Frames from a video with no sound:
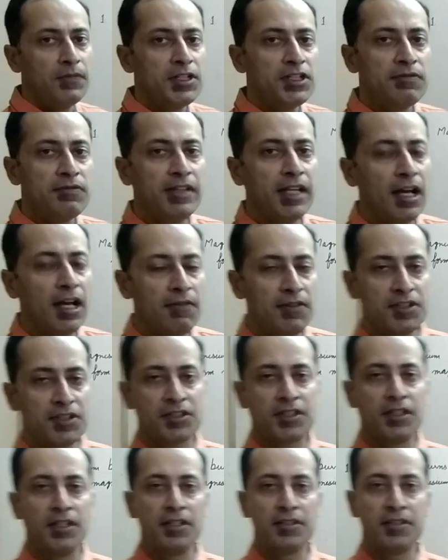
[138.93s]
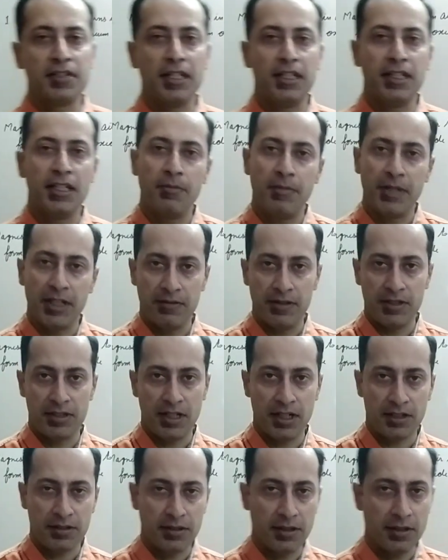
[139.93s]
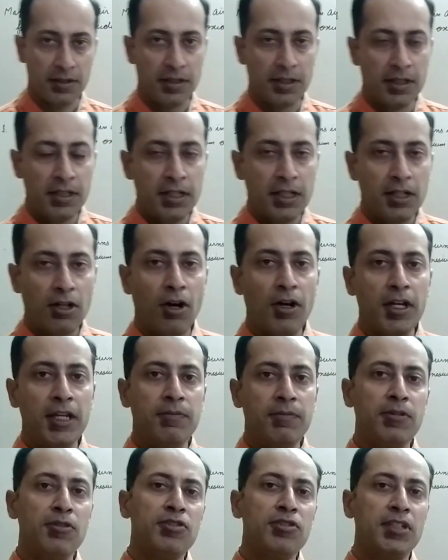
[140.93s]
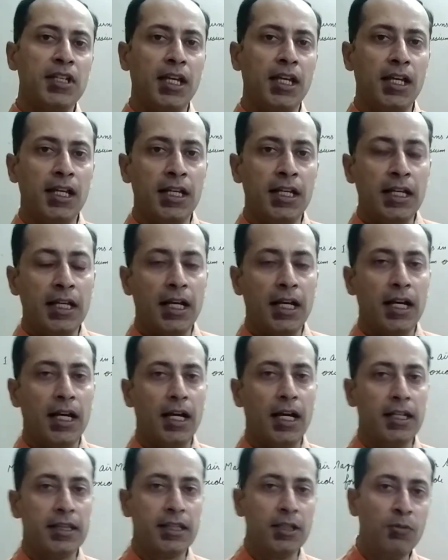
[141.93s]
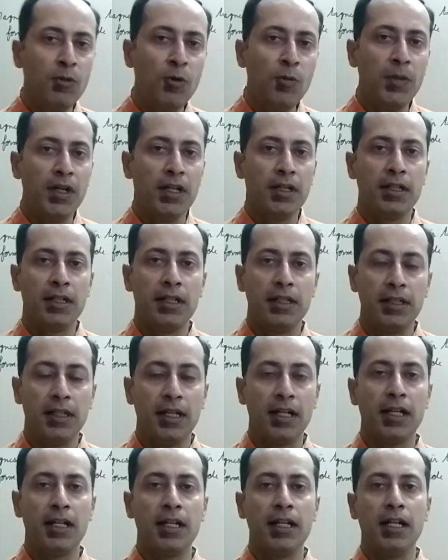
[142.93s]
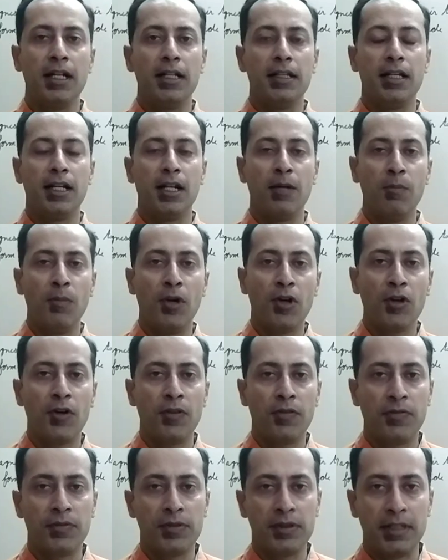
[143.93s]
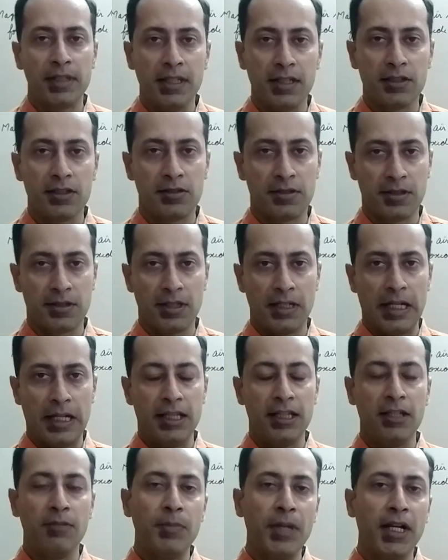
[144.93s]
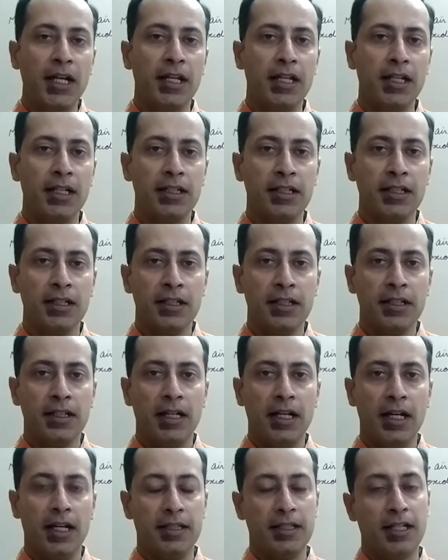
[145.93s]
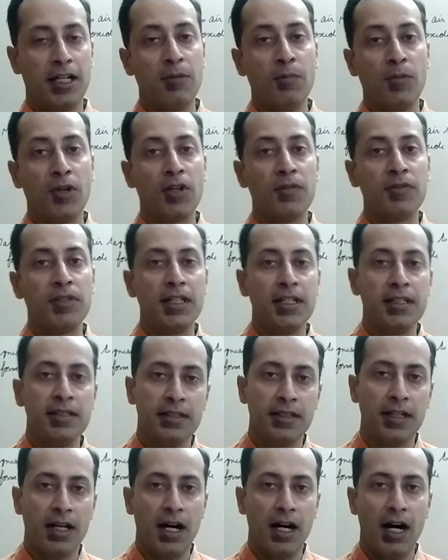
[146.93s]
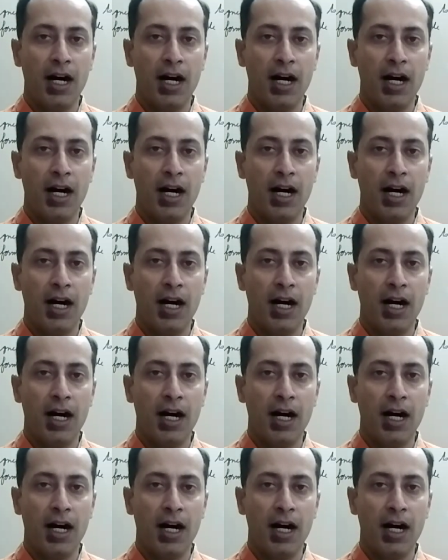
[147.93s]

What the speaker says: which we have discussed in the previous lecture. Now if you see, at the moment there are the number of things in the beginning and the number of things